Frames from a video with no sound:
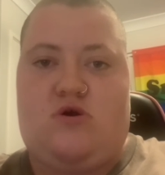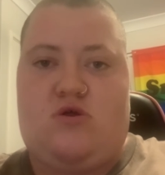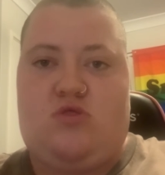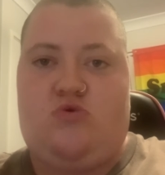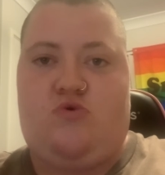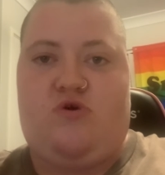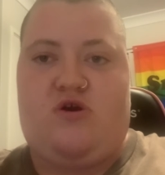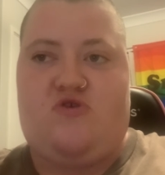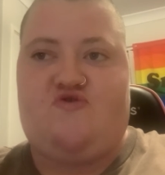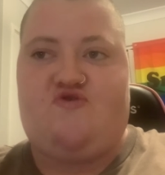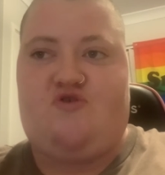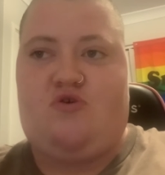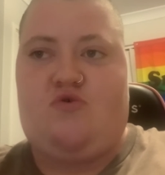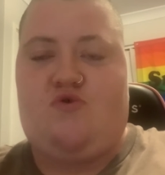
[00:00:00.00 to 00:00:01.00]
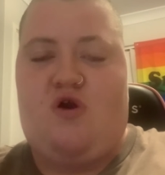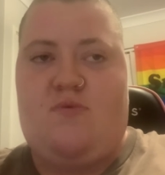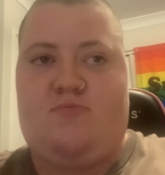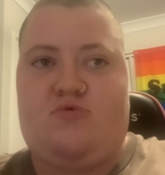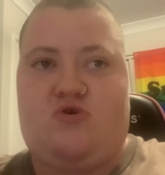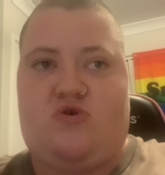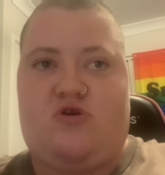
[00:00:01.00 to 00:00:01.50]
look at true
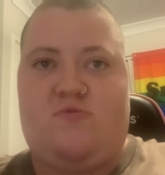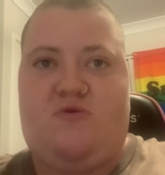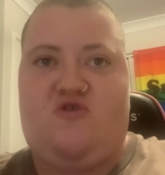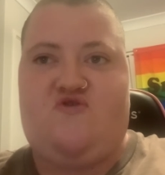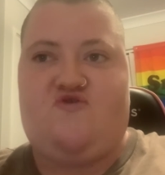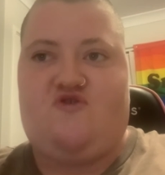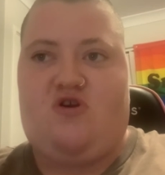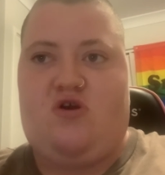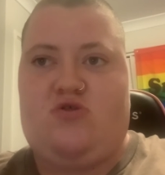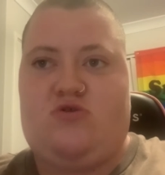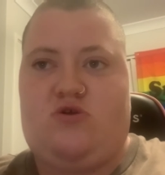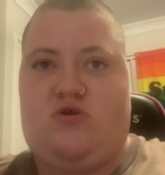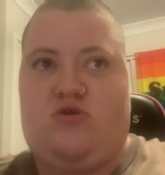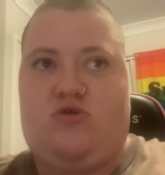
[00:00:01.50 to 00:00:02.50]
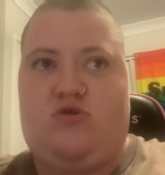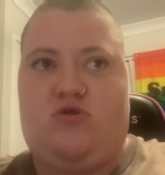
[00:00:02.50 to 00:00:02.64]
crime documentaries and